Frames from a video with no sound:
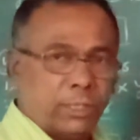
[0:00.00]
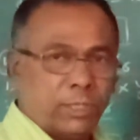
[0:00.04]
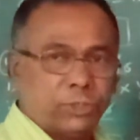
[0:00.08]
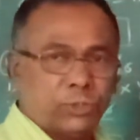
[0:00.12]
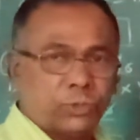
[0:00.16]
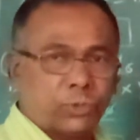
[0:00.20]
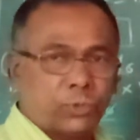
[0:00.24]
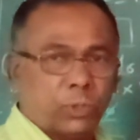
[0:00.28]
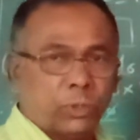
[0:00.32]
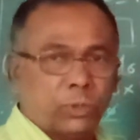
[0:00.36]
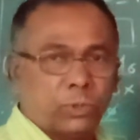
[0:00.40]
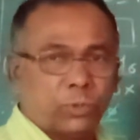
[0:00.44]
is
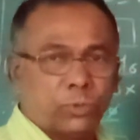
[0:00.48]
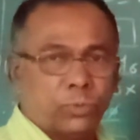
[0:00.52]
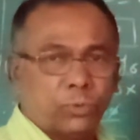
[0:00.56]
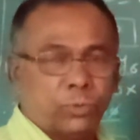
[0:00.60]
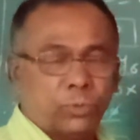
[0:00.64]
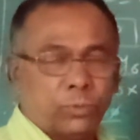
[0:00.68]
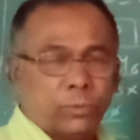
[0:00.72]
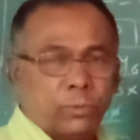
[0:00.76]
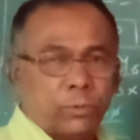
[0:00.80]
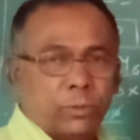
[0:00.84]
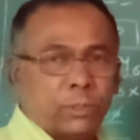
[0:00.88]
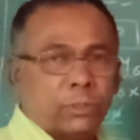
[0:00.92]
equal
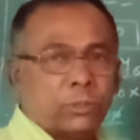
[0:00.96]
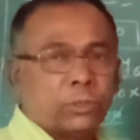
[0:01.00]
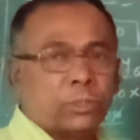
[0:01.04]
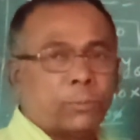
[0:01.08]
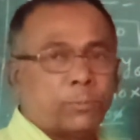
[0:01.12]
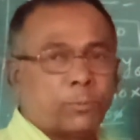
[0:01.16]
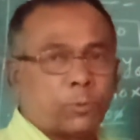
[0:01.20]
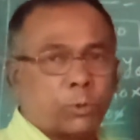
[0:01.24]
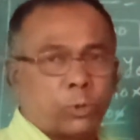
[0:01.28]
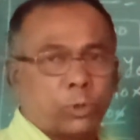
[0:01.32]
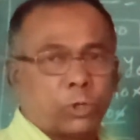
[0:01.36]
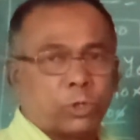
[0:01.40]
to the
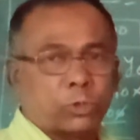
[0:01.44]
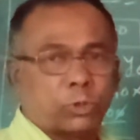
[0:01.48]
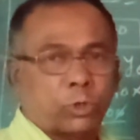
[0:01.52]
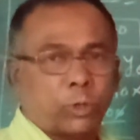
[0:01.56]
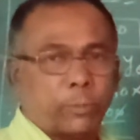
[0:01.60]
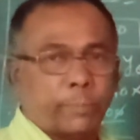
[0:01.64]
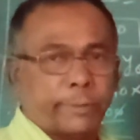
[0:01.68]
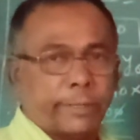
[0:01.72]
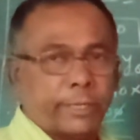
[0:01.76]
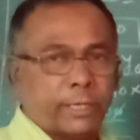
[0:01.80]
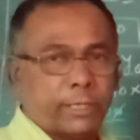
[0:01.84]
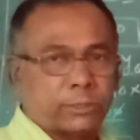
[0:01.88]
product
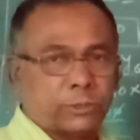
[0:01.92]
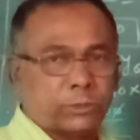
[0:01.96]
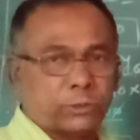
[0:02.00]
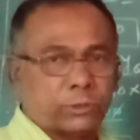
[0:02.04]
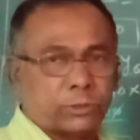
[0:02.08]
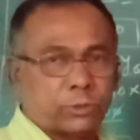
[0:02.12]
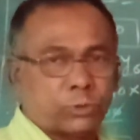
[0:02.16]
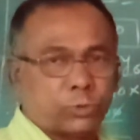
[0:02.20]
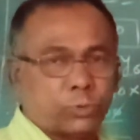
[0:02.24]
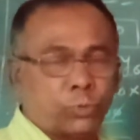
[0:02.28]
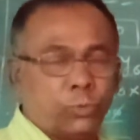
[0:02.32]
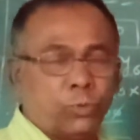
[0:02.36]
of
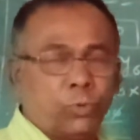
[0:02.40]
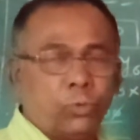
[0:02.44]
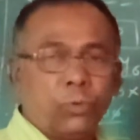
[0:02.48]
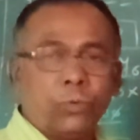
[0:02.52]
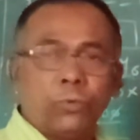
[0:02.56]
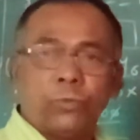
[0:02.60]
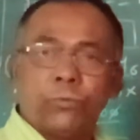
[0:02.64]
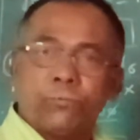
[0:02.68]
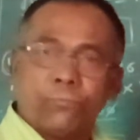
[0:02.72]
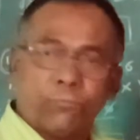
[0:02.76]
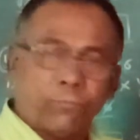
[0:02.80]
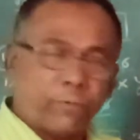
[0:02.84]
x2
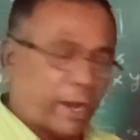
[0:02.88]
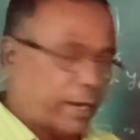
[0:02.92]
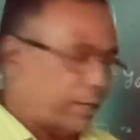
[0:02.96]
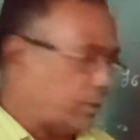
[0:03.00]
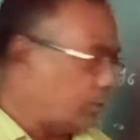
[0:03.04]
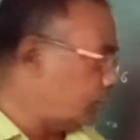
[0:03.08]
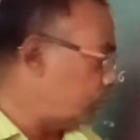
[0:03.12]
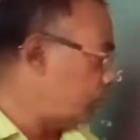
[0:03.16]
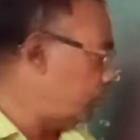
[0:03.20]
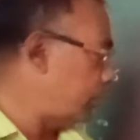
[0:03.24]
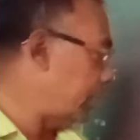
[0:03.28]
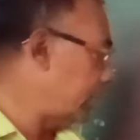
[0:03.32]

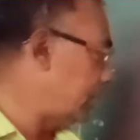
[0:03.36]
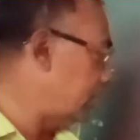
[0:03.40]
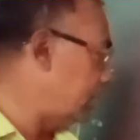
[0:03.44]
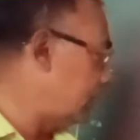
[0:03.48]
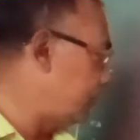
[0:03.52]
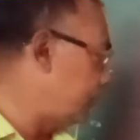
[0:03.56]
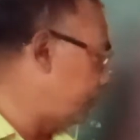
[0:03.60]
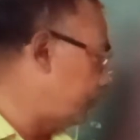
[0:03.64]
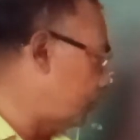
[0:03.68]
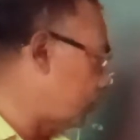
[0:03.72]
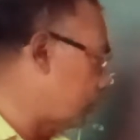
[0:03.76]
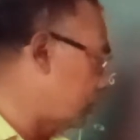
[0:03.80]
y2, and
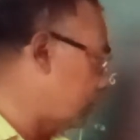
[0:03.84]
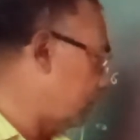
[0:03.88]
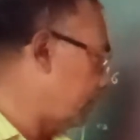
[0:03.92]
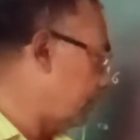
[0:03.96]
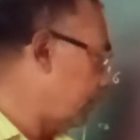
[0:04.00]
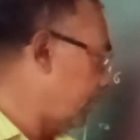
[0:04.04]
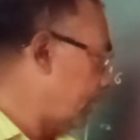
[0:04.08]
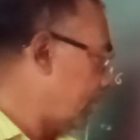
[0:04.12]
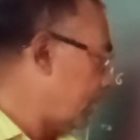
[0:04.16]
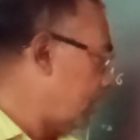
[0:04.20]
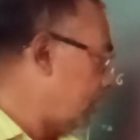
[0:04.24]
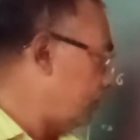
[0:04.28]
therefore
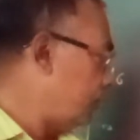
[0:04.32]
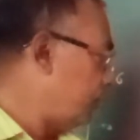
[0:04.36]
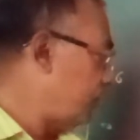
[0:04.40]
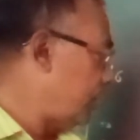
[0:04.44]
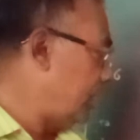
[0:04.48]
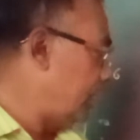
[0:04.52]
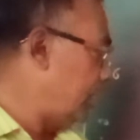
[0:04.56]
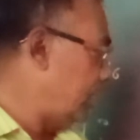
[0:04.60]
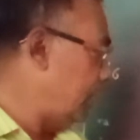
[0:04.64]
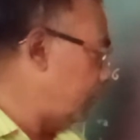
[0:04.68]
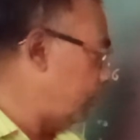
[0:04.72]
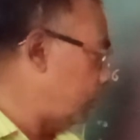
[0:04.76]

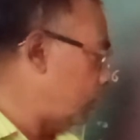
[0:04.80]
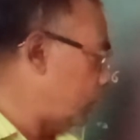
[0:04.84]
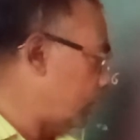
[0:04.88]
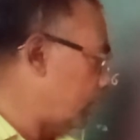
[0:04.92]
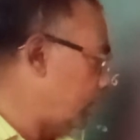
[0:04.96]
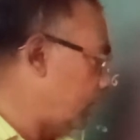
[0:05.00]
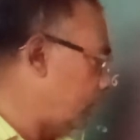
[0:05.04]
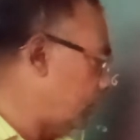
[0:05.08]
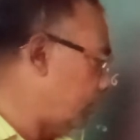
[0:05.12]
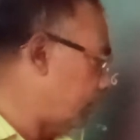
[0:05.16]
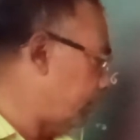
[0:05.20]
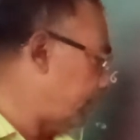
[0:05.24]
24
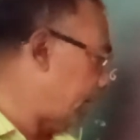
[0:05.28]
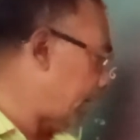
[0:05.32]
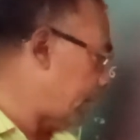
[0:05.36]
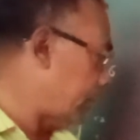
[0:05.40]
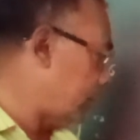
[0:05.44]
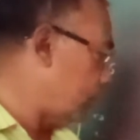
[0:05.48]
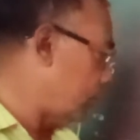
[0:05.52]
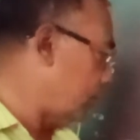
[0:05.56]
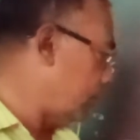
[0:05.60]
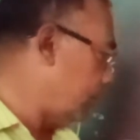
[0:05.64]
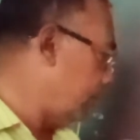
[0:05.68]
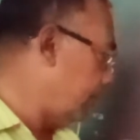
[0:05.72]
into
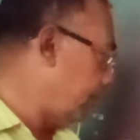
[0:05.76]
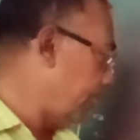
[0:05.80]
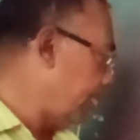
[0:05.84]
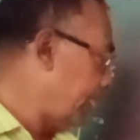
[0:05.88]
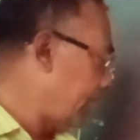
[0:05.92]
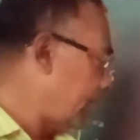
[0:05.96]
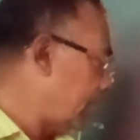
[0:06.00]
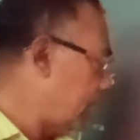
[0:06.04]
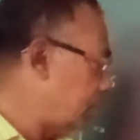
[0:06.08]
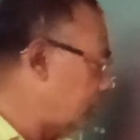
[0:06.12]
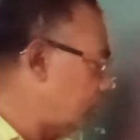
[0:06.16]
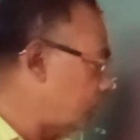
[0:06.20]

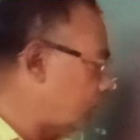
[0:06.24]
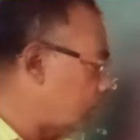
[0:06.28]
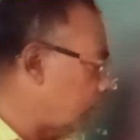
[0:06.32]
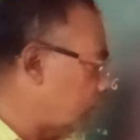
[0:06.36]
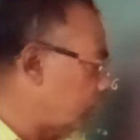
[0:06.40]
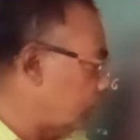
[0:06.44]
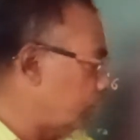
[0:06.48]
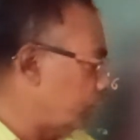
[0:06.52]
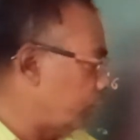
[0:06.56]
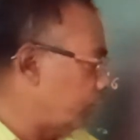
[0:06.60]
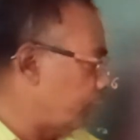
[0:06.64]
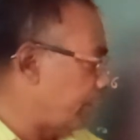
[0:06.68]
5 is equal
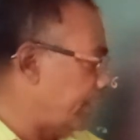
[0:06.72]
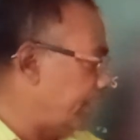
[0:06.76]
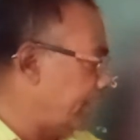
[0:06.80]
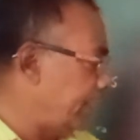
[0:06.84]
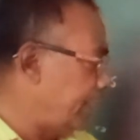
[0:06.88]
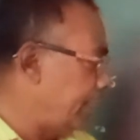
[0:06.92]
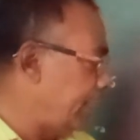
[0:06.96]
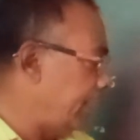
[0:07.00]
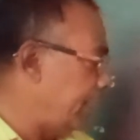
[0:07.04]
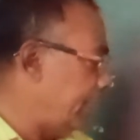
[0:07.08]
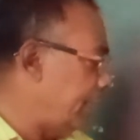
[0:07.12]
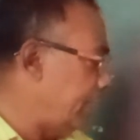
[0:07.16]
to
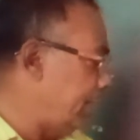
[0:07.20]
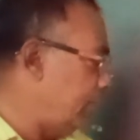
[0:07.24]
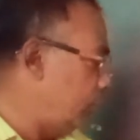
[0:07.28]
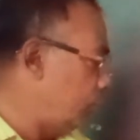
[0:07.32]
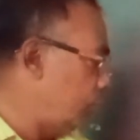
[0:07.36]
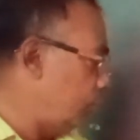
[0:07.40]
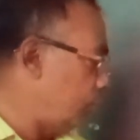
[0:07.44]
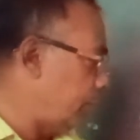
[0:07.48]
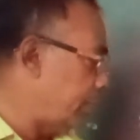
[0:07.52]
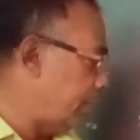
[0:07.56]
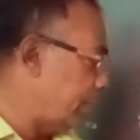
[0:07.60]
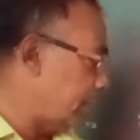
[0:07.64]
20
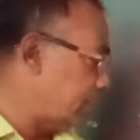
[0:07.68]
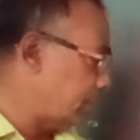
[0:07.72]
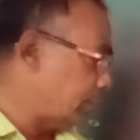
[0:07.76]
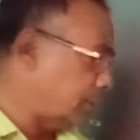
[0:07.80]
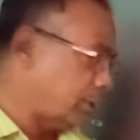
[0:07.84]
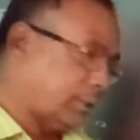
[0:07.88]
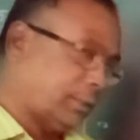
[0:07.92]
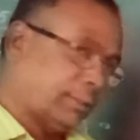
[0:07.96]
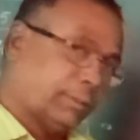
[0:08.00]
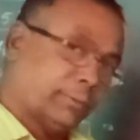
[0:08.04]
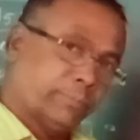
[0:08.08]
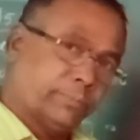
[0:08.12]
into
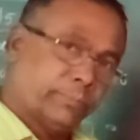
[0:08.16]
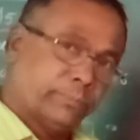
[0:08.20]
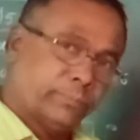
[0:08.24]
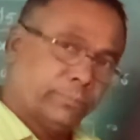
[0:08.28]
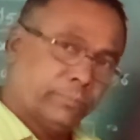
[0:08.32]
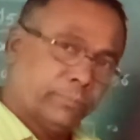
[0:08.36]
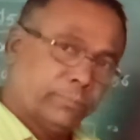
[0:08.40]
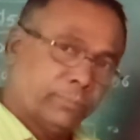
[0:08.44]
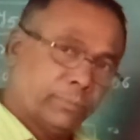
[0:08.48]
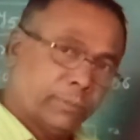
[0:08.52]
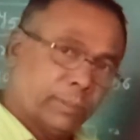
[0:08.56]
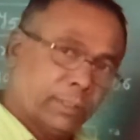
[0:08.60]
x.
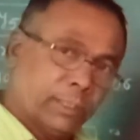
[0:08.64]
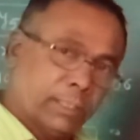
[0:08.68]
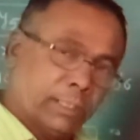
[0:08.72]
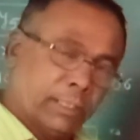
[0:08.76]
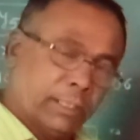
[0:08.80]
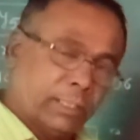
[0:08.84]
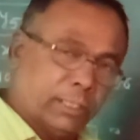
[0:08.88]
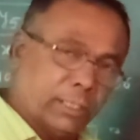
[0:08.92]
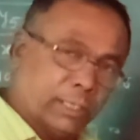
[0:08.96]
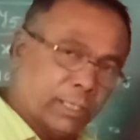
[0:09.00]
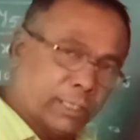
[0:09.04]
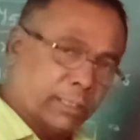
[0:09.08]

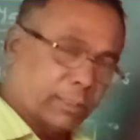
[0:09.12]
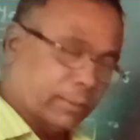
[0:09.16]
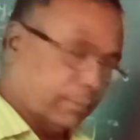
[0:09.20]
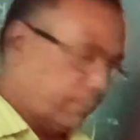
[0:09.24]
Here,